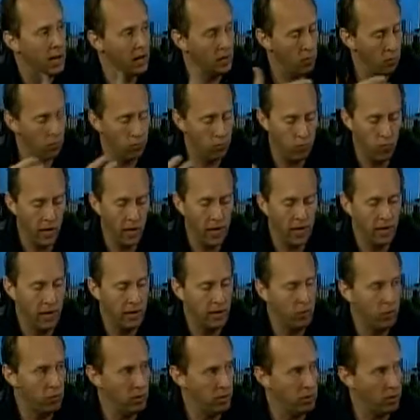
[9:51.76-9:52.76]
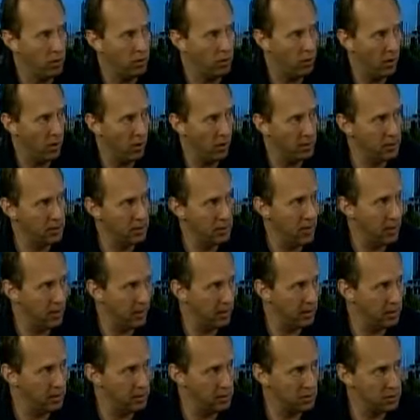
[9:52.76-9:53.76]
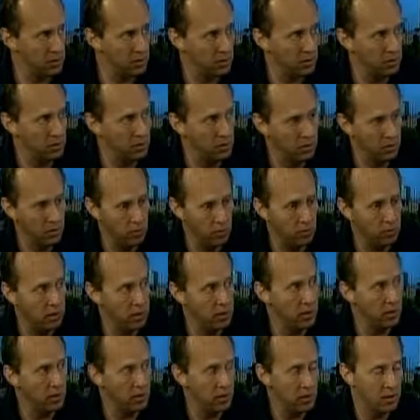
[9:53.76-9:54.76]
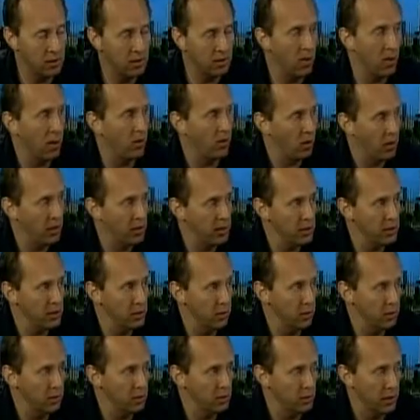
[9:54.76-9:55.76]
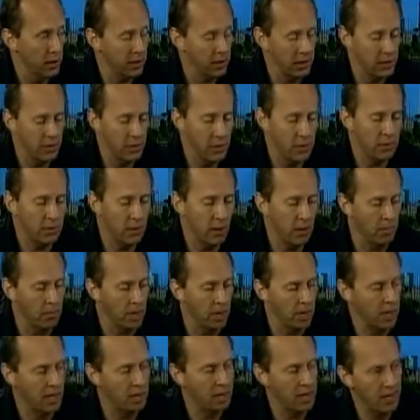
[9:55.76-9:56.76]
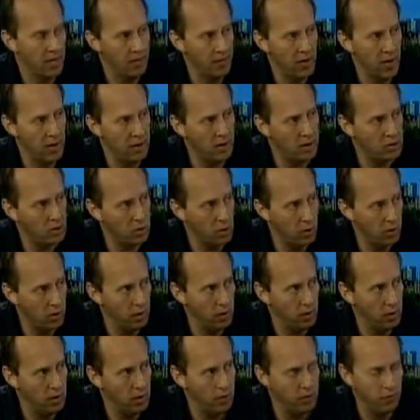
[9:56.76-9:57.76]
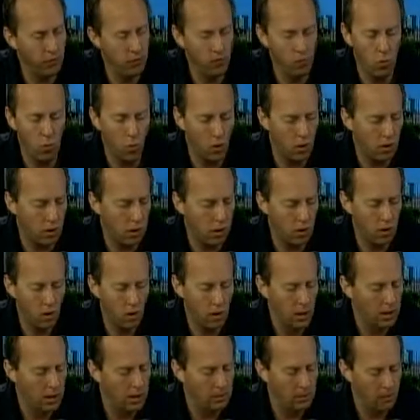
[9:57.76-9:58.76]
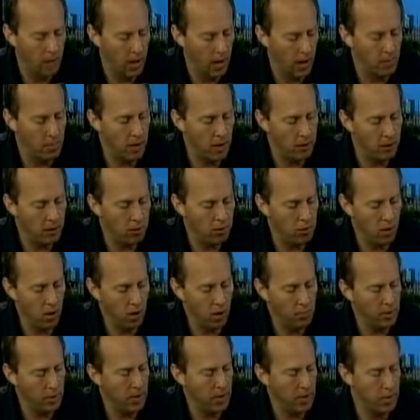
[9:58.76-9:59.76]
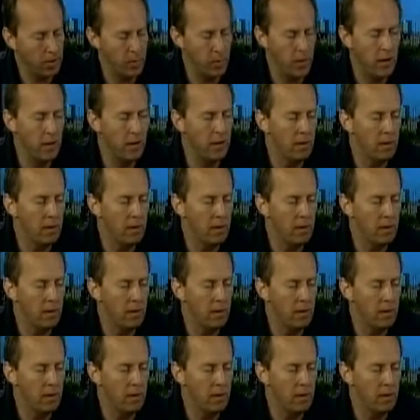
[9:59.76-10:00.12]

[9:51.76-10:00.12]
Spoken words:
and it would be broadcast to the other high schools at the same time. They have had this equipment for, I might be wrong, but it's been